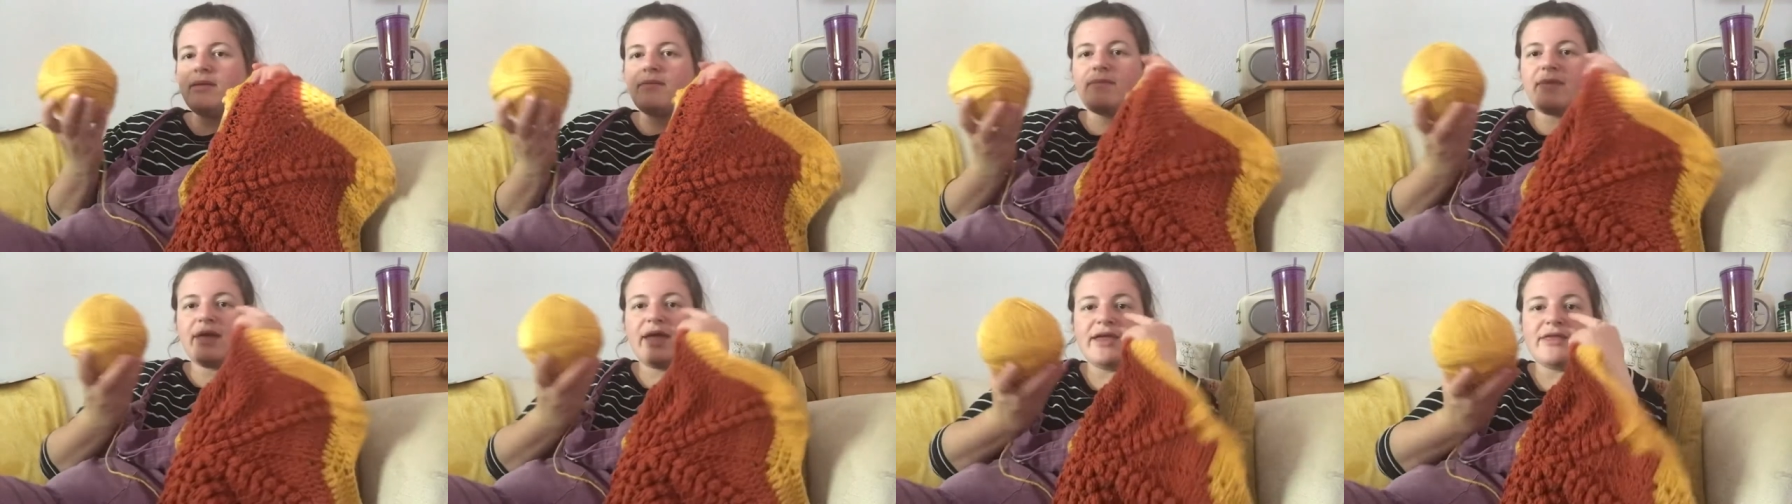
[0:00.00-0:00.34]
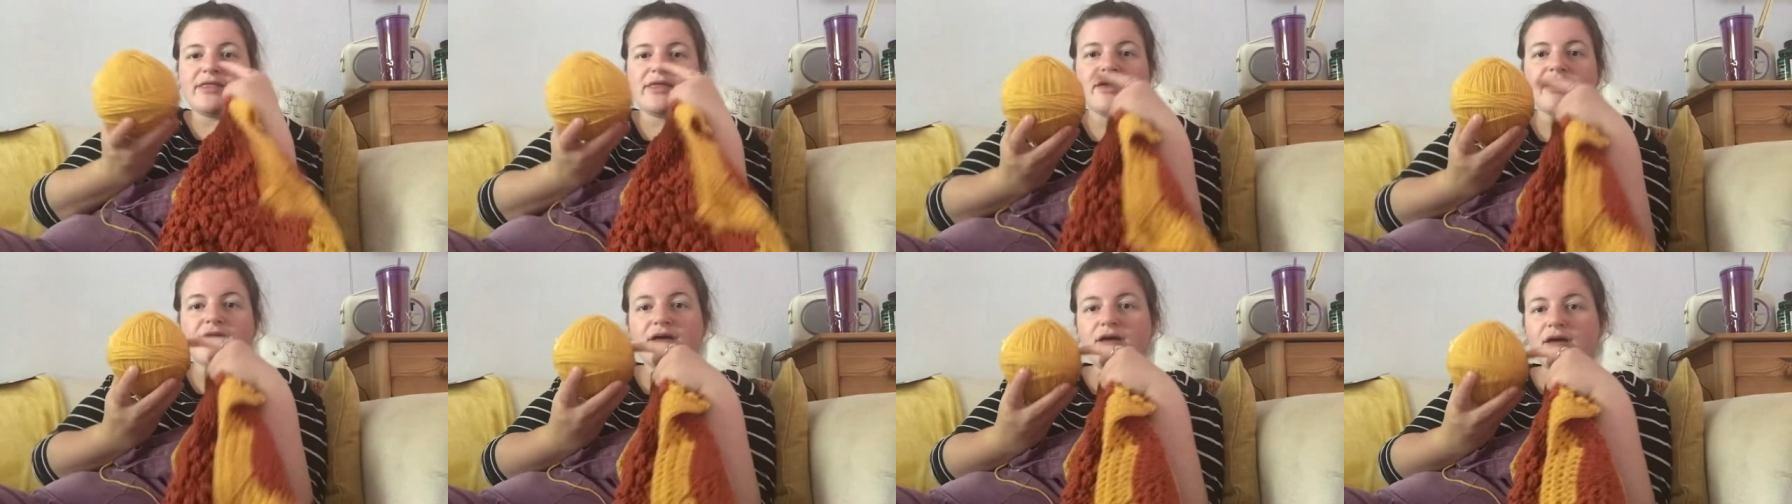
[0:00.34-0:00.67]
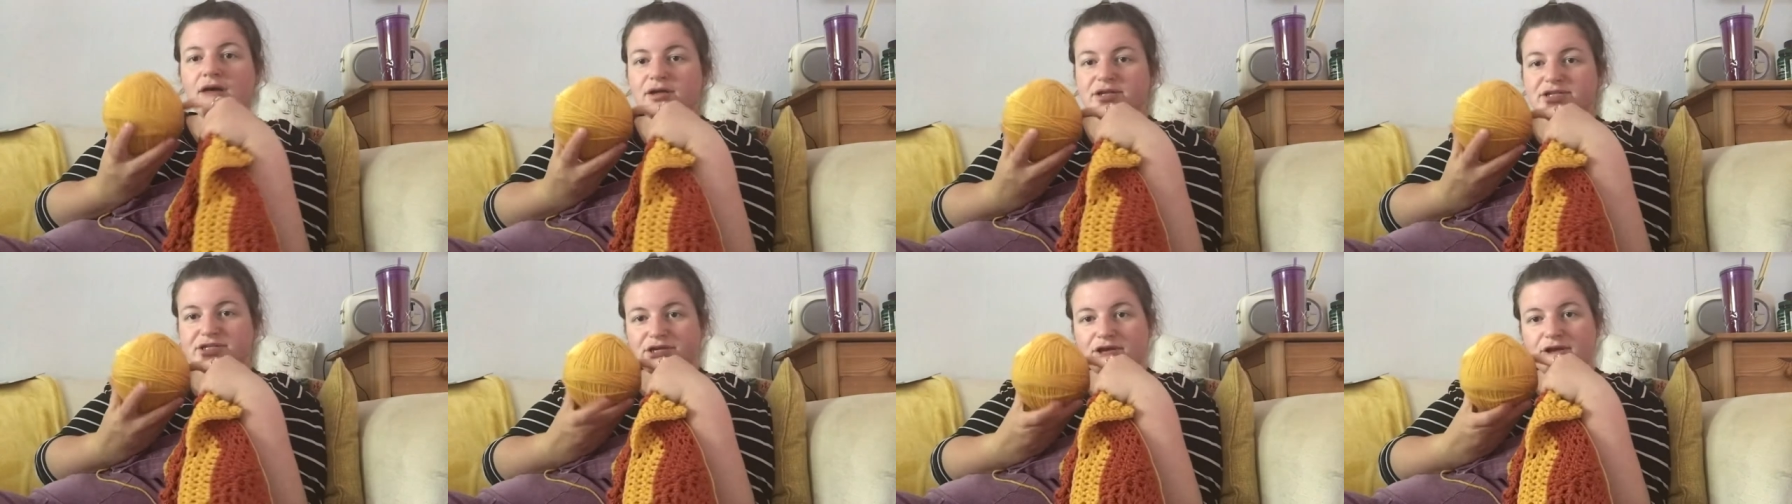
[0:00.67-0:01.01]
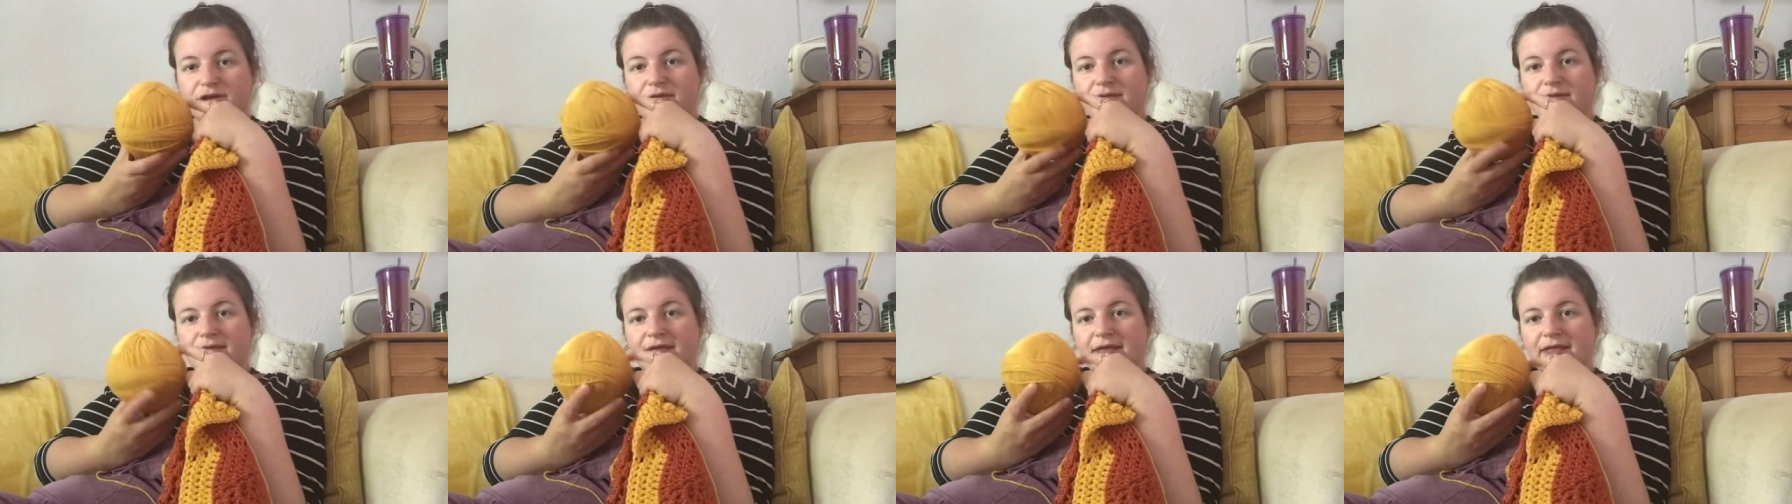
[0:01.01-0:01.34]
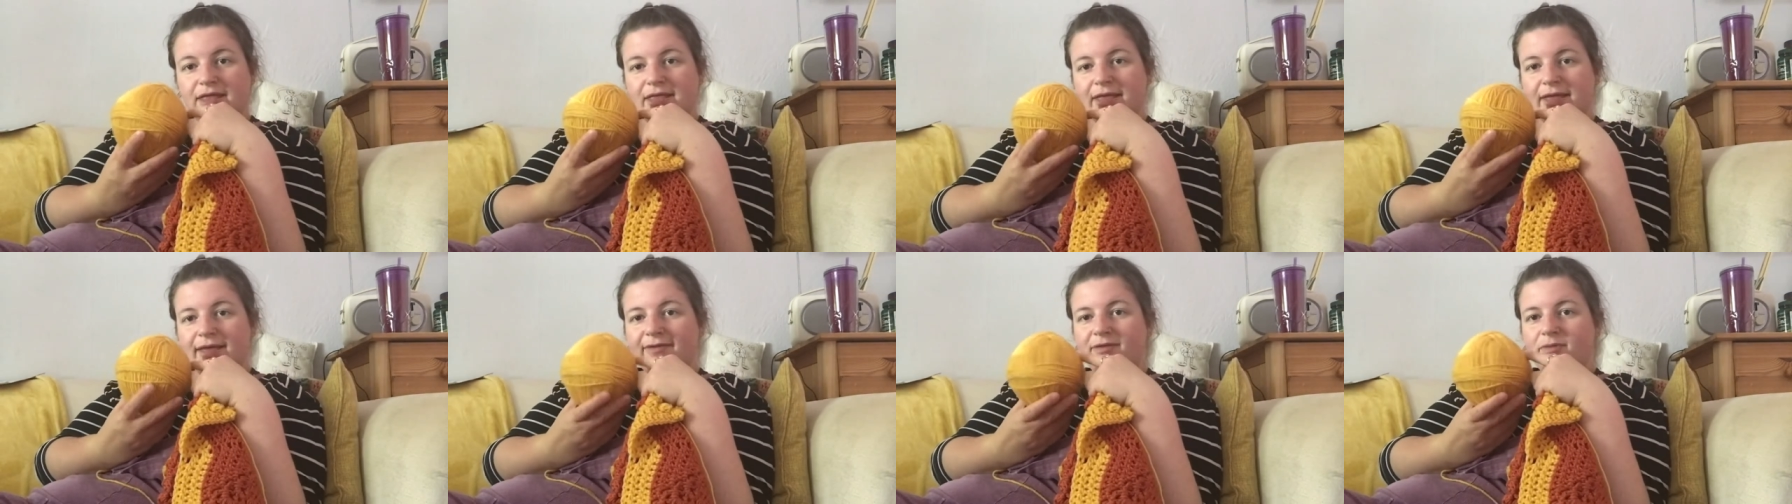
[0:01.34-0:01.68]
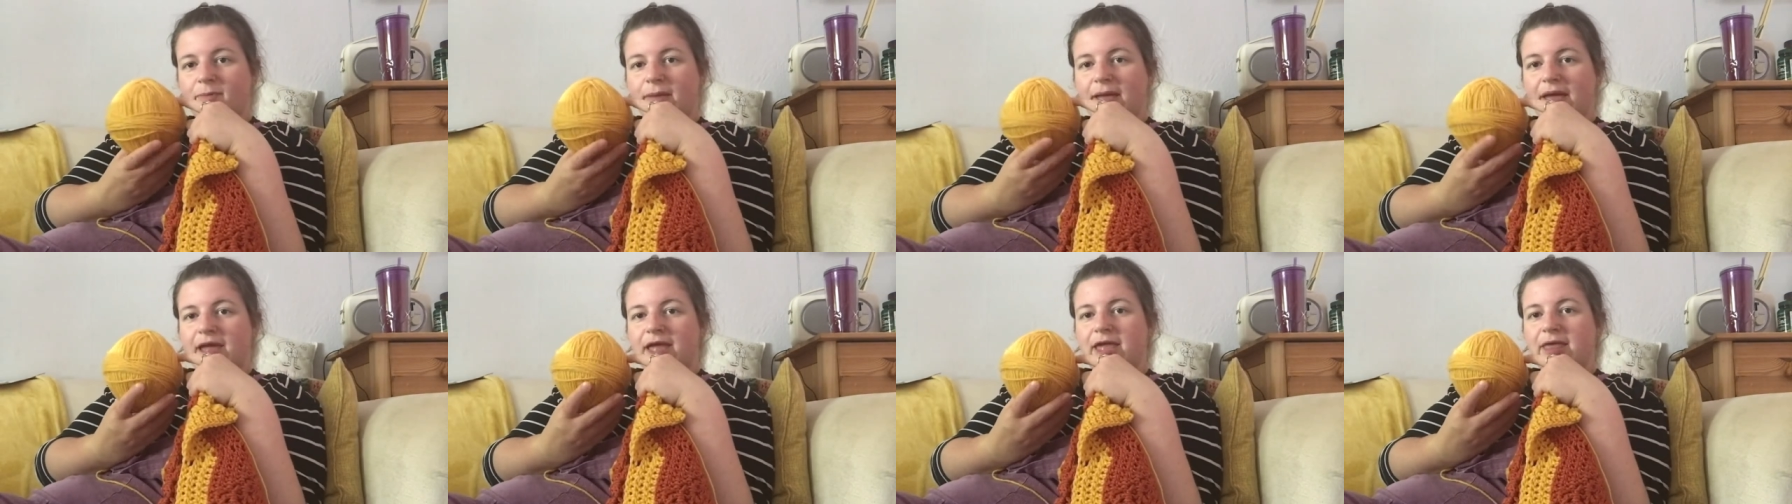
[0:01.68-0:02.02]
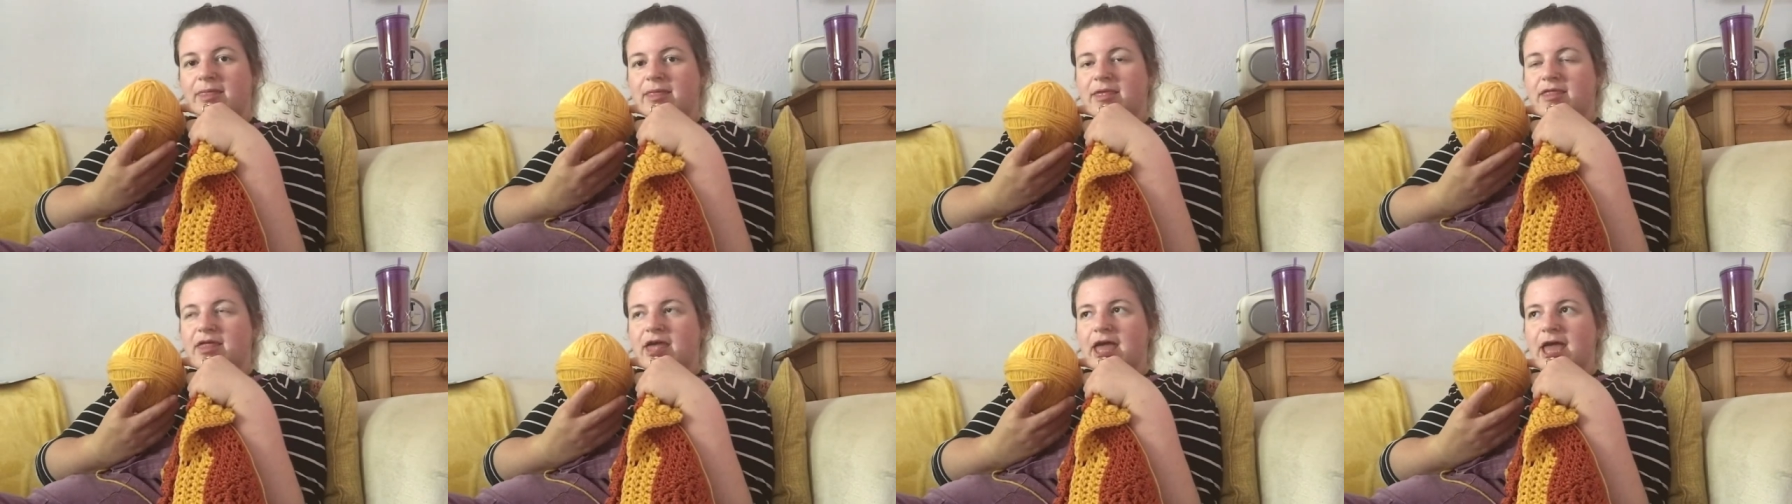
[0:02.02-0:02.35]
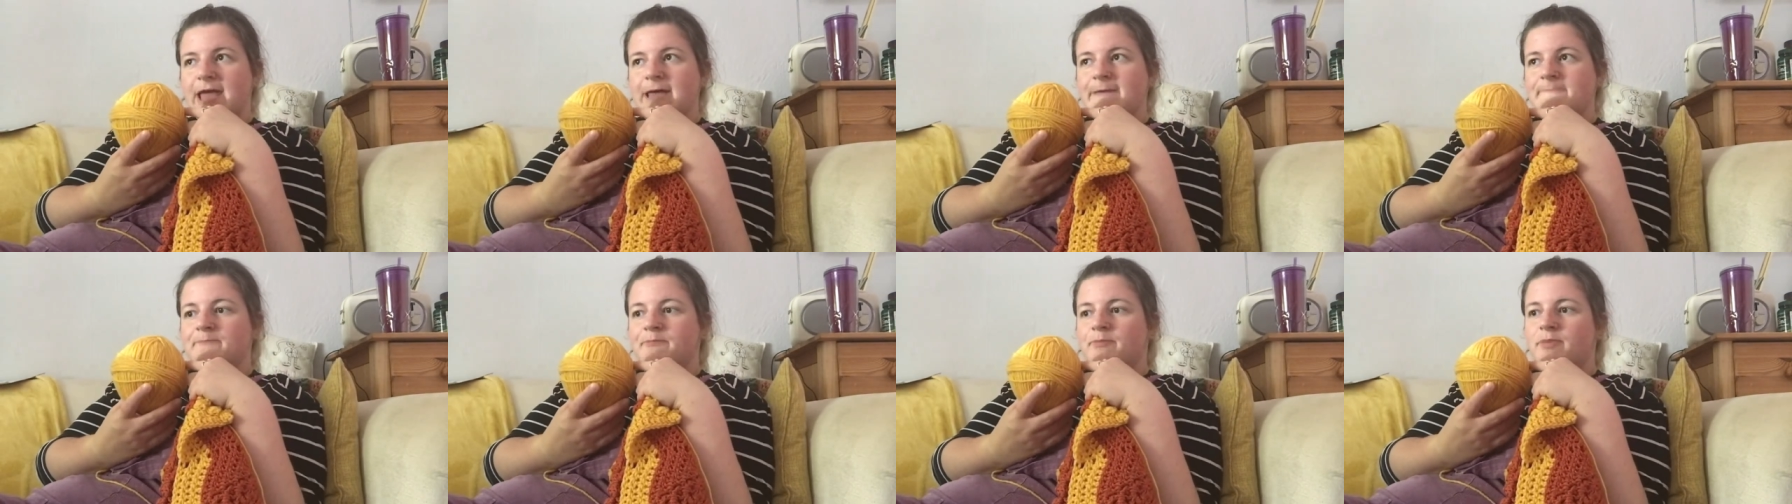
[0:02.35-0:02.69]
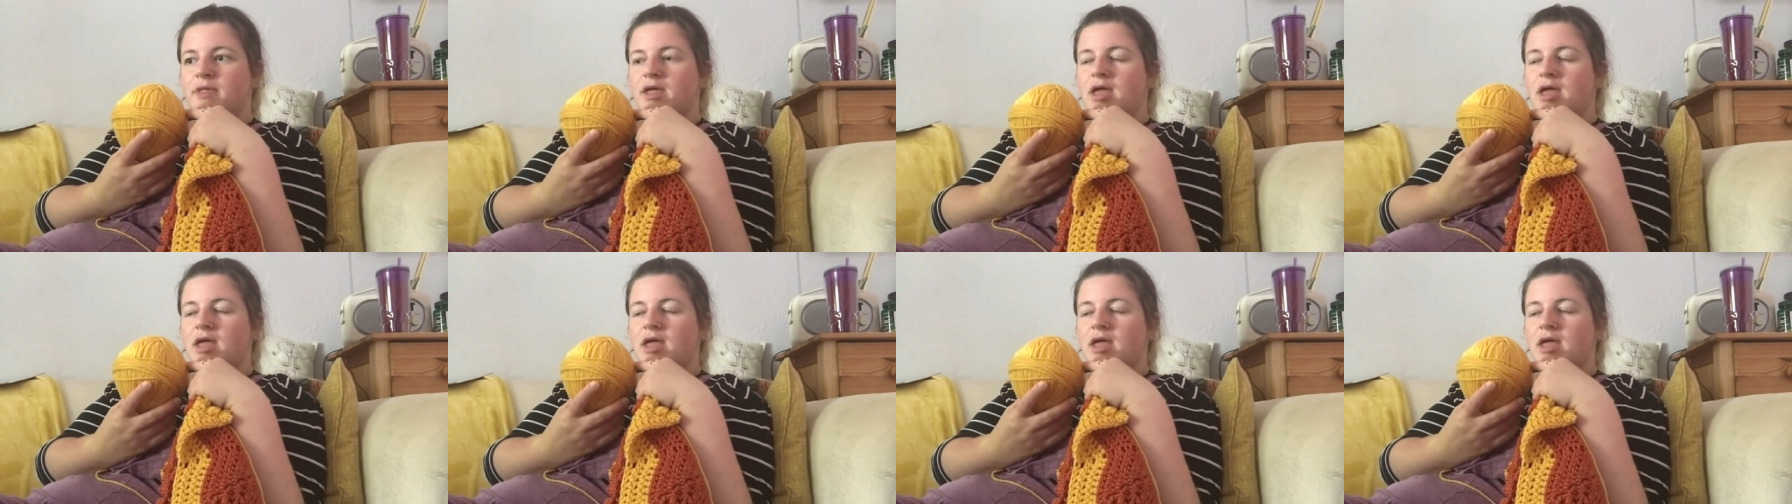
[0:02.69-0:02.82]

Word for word: made a cardigan in this back in the day,